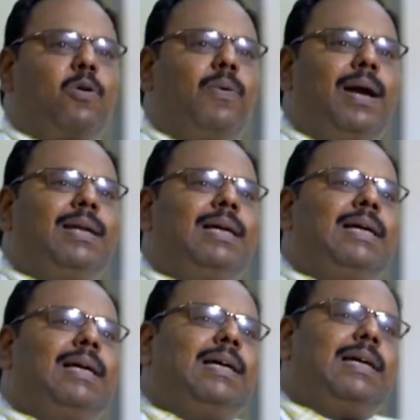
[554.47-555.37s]
We provide
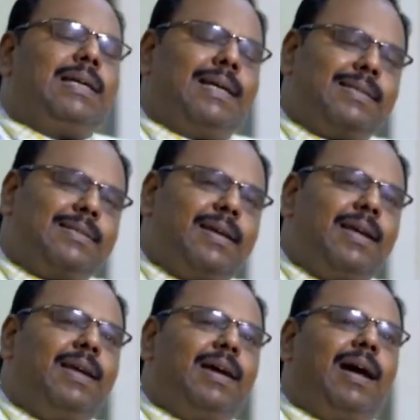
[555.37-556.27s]

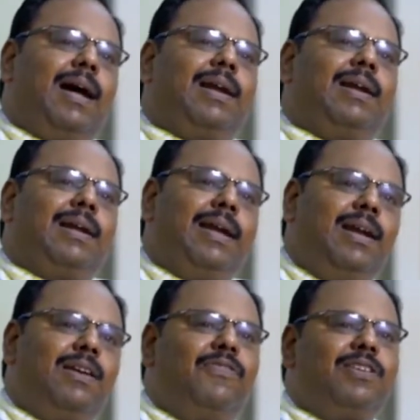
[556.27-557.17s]
necessary and
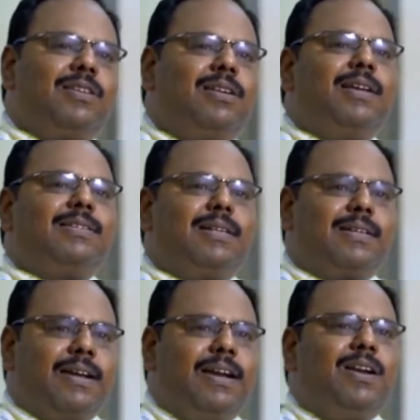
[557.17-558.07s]
needed facilities
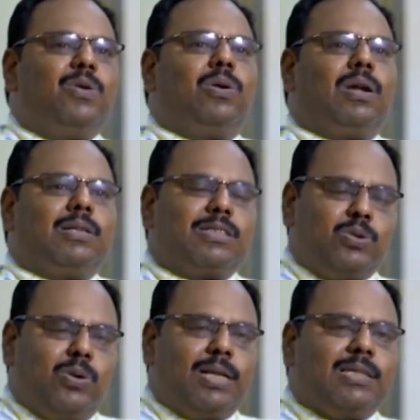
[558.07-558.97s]
and training to our
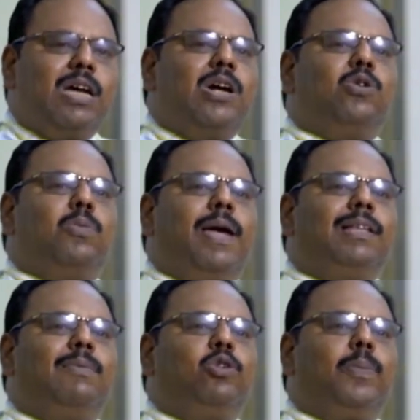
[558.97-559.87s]
students to
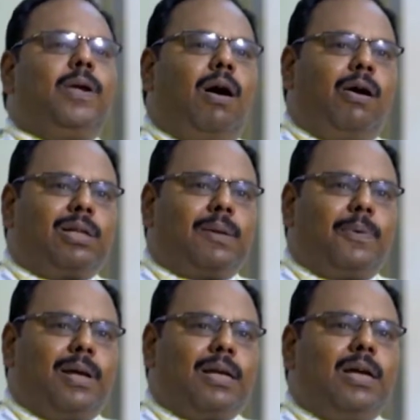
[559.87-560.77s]
make them to be
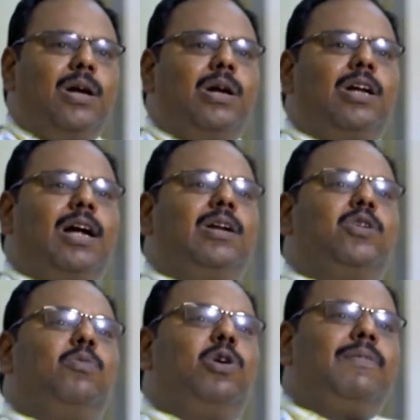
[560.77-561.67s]
entrepreneur
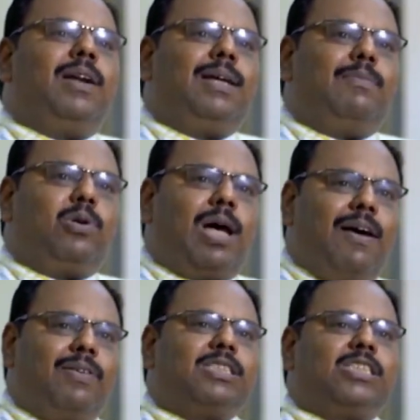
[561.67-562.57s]
and to motivate them to
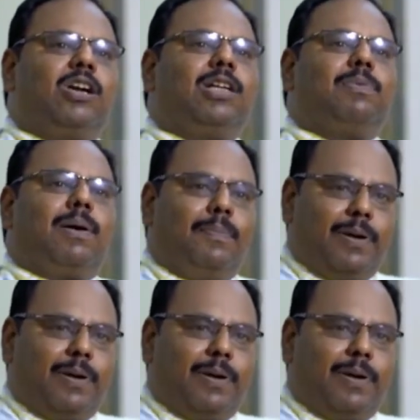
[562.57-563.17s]
have and start up